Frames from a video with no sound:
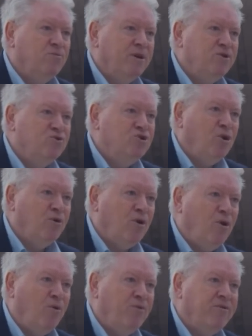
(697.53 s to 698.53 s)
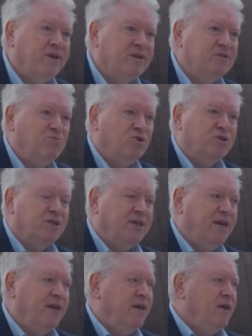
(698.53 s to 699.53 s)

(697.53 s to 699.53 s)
When you talk all things monarchy,